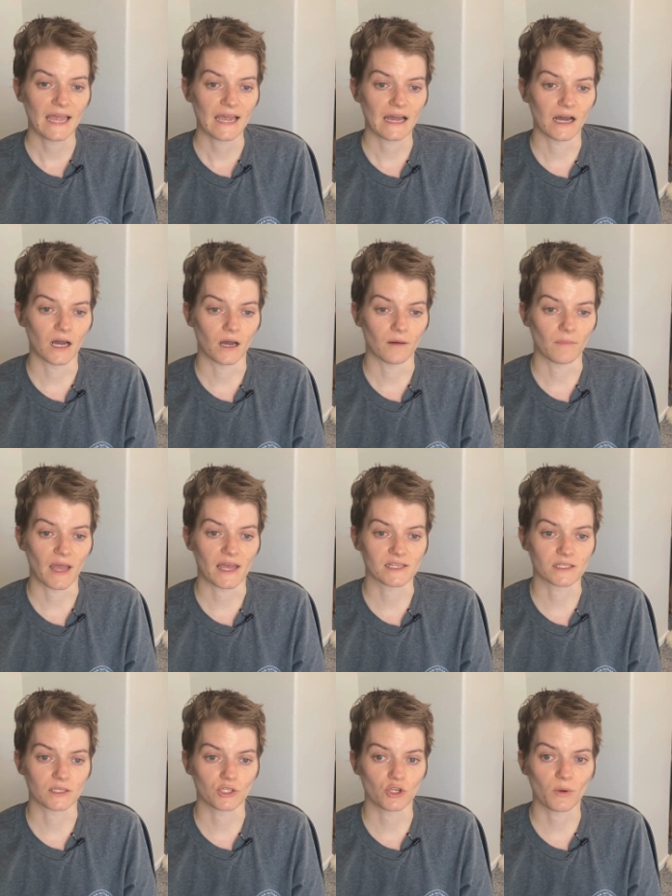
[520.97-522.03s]
As
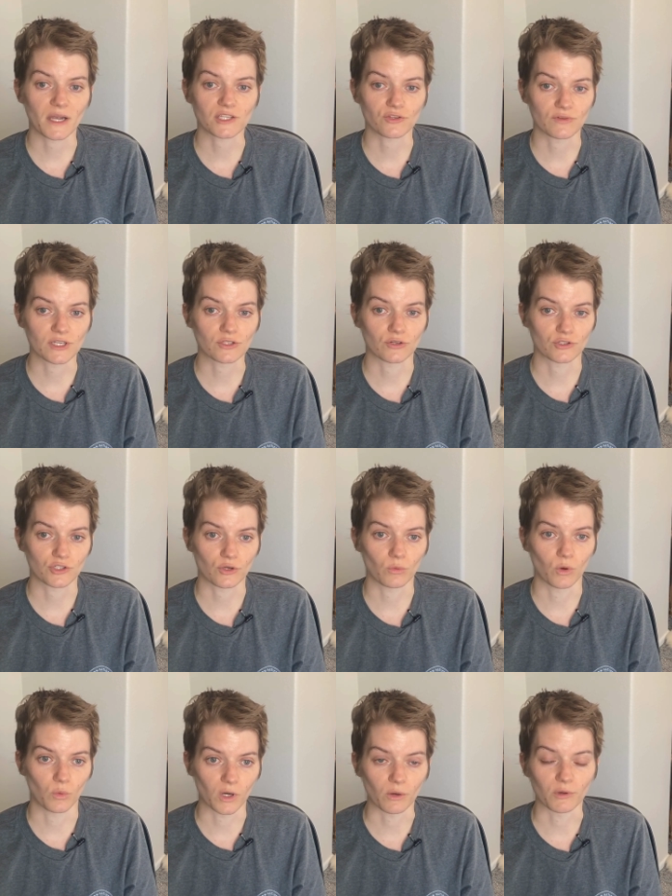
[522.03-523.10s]
a UX researcher,
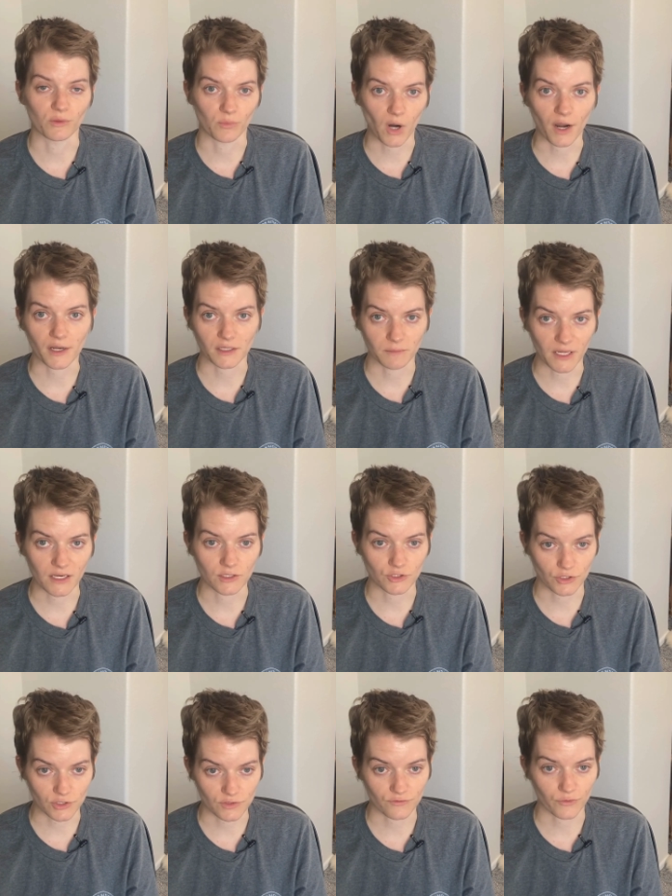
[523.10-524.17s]
we'll work with product
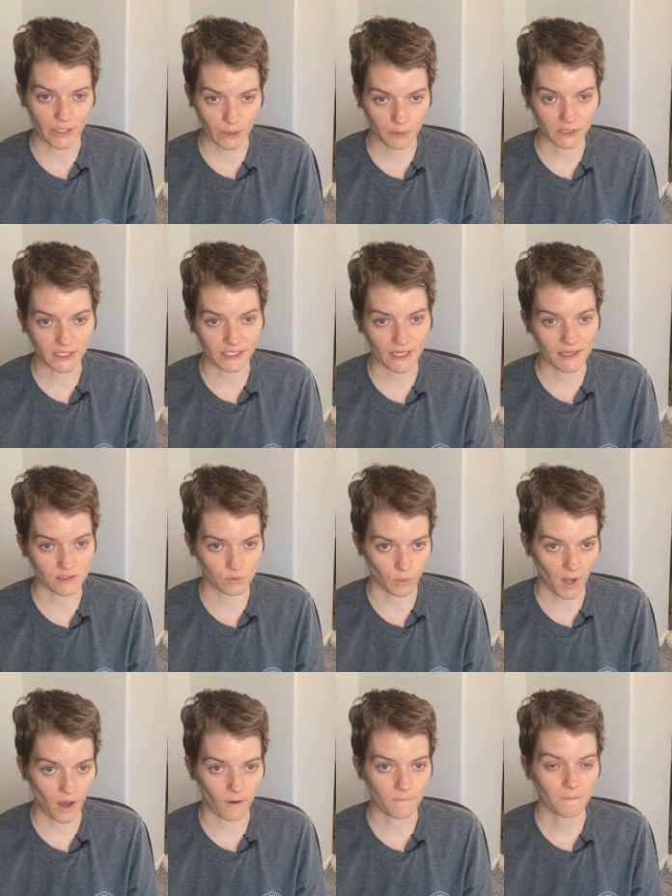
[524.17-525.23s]
managers frequently as
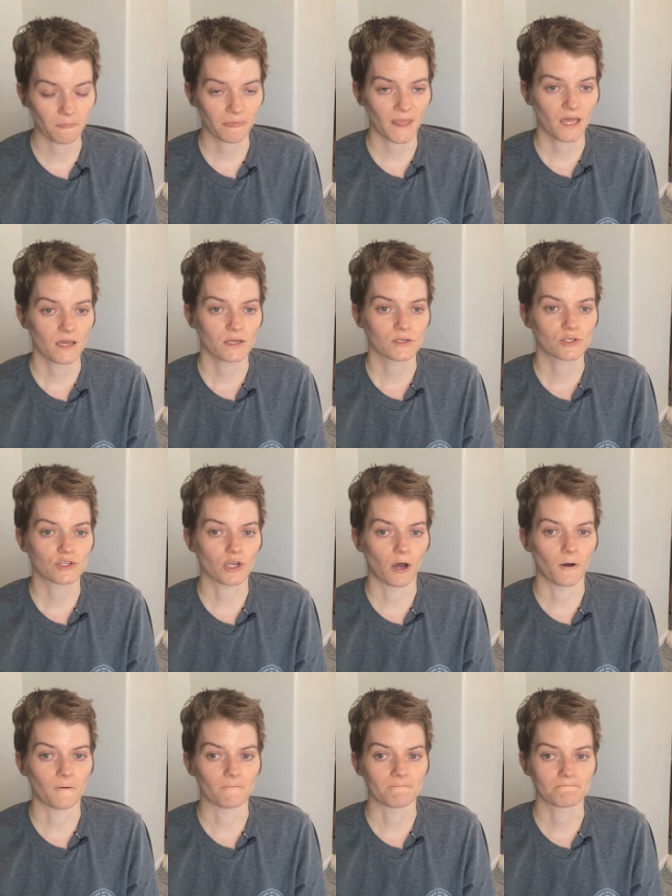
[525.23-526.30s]
well.
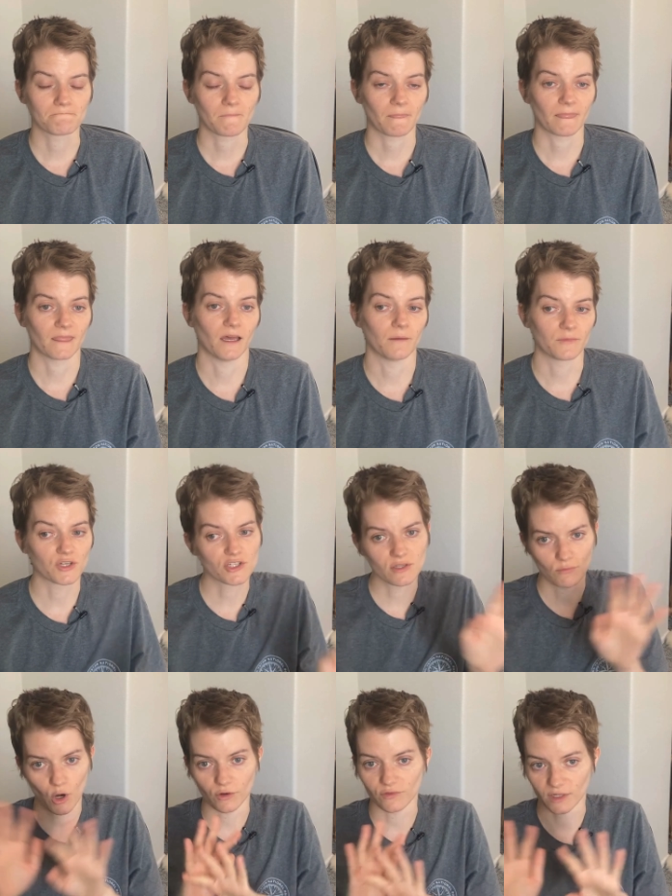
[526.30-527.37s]
So there's
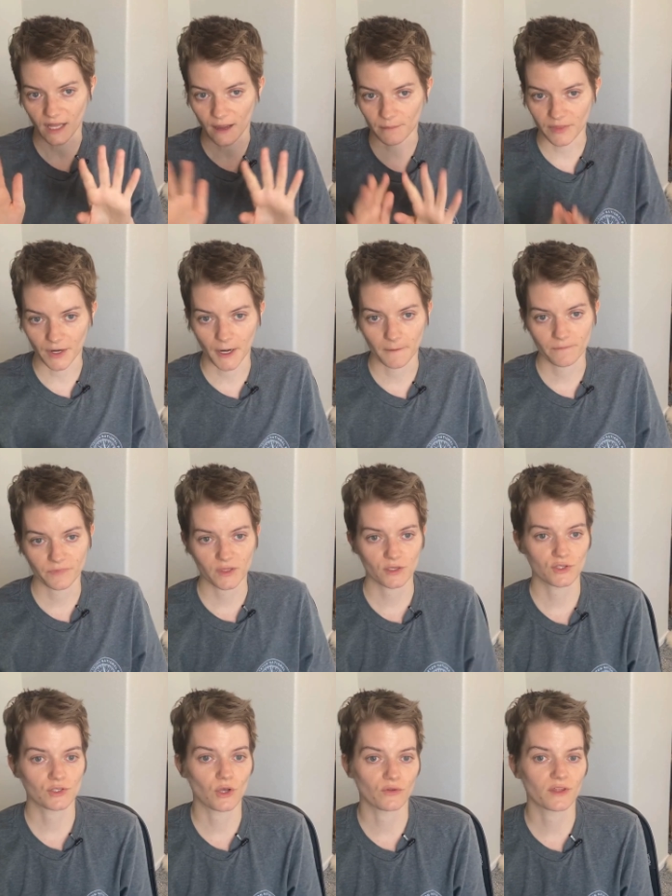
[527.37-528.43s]
some overlap there.
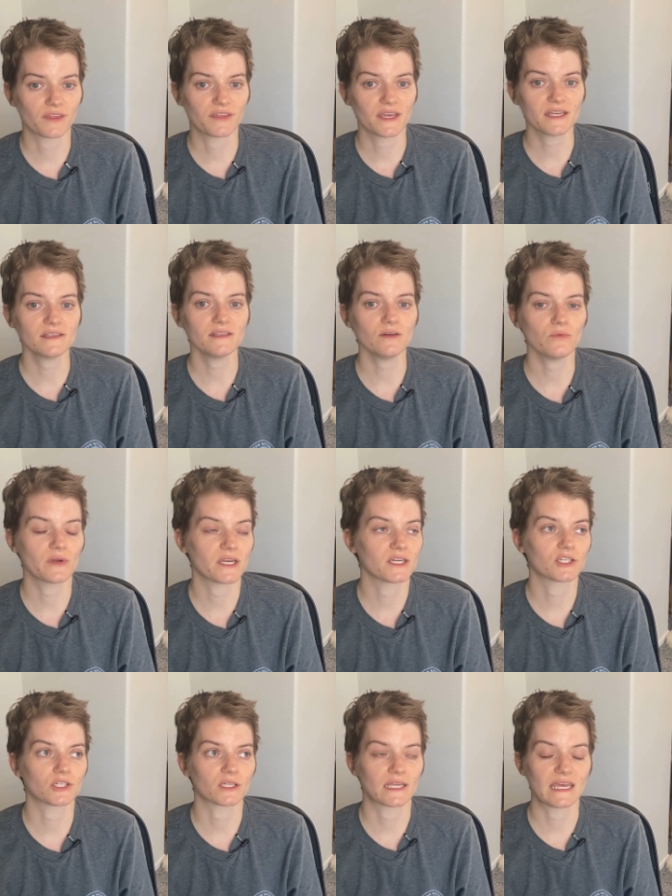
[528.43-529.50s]
So the things that we
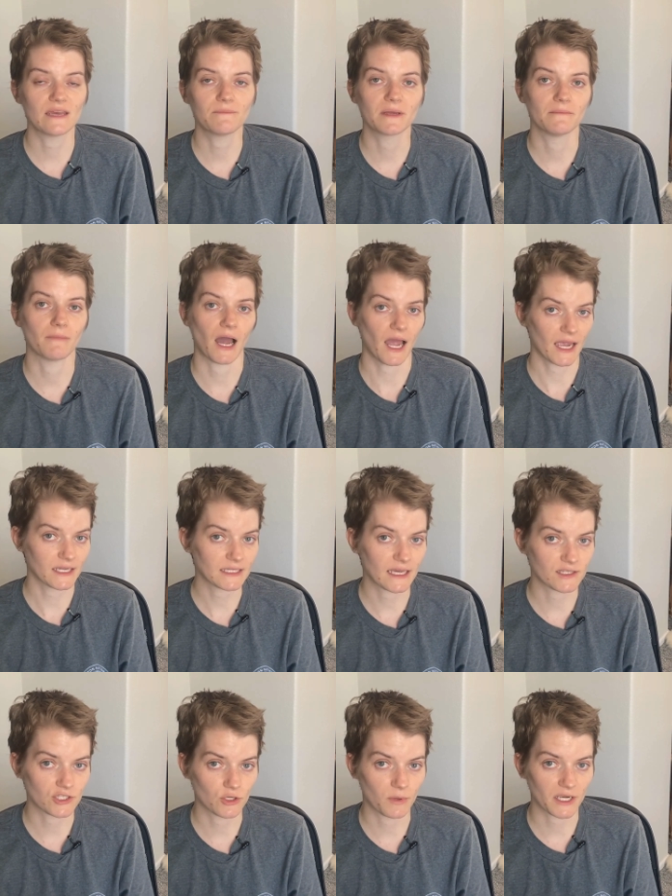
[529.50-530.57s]
should keep in mind
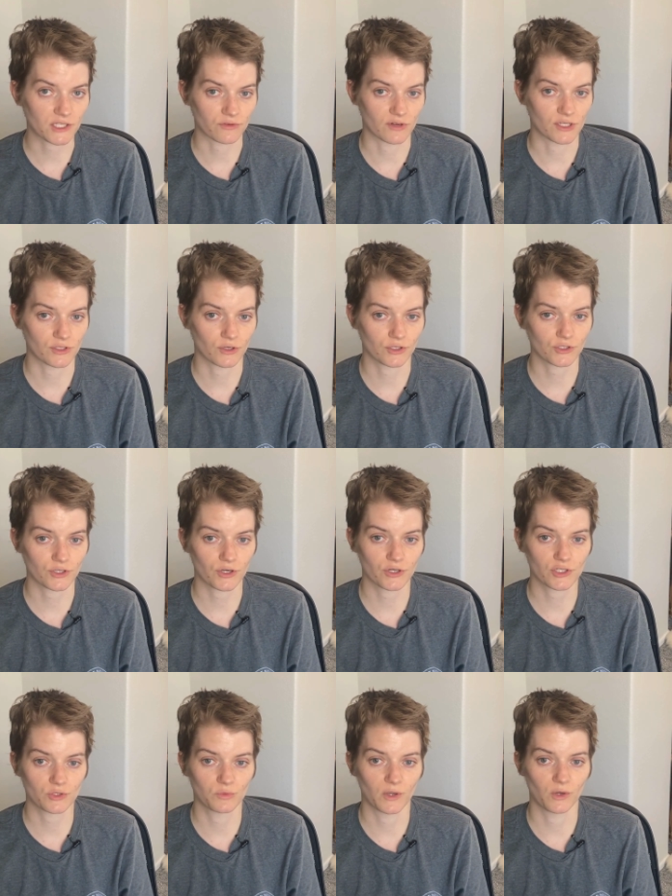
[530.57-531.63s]
as UX
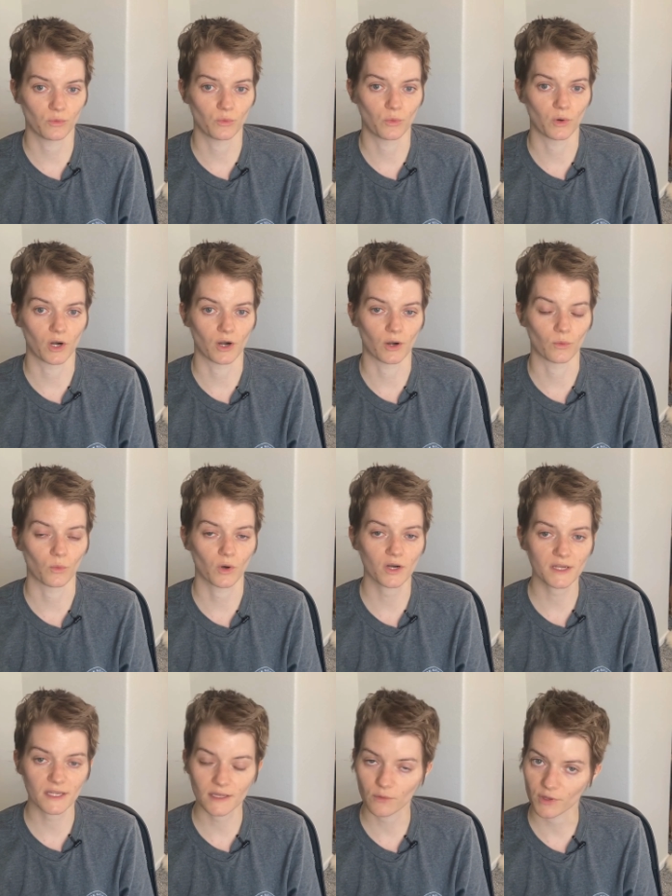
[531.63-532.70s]
researchers when we're
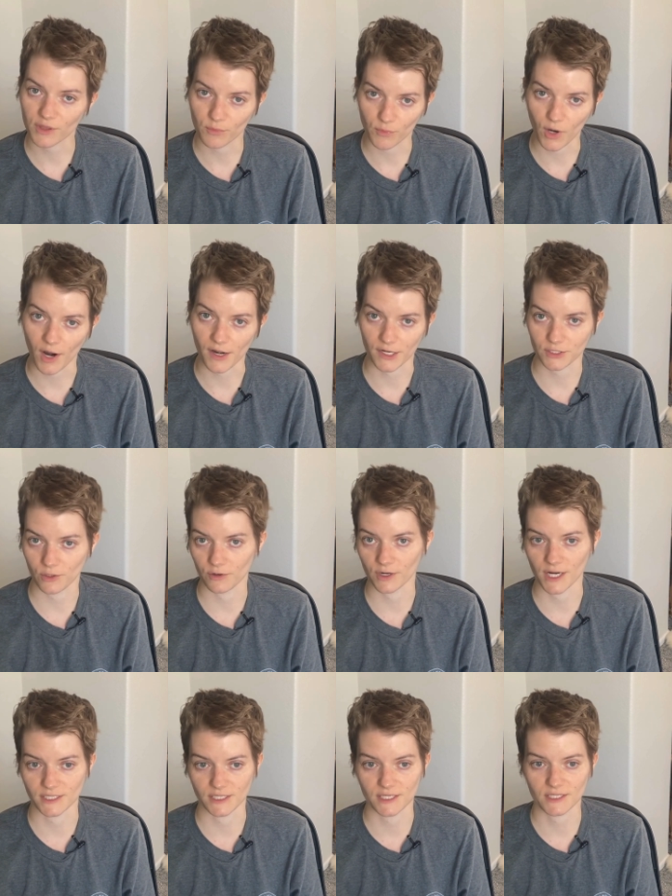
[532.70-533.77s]
working with a product owner
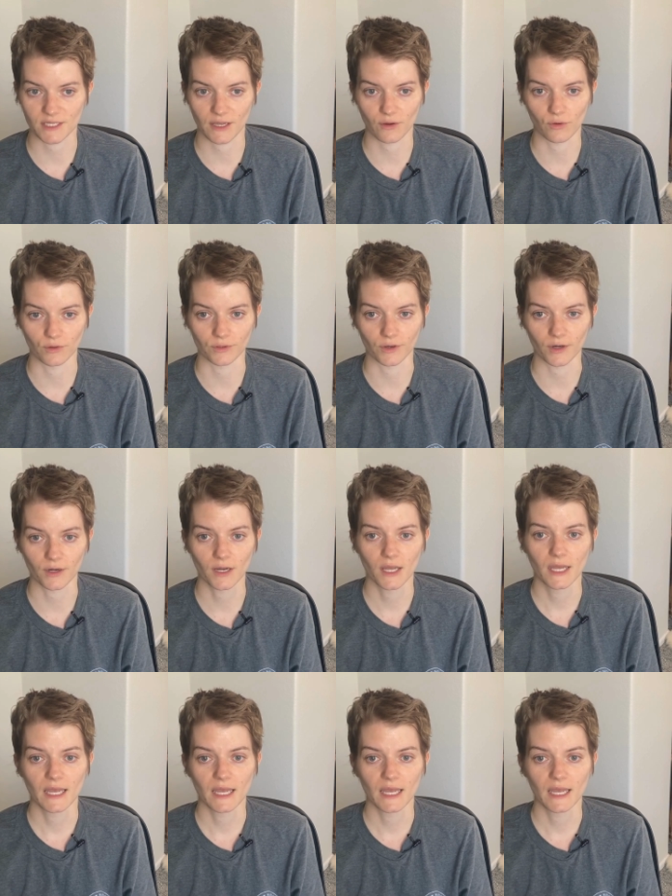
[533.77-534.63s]
as a stakeholder